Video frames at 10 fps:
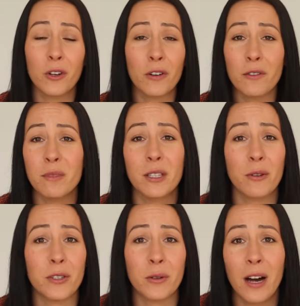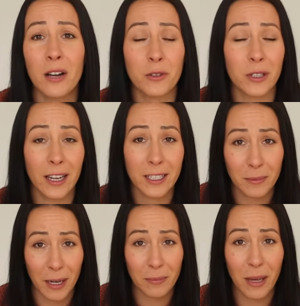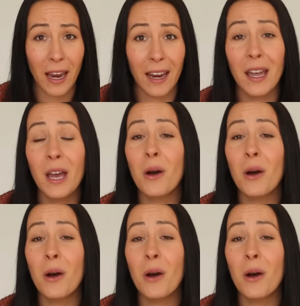gone from 0 to 100, like smack bang,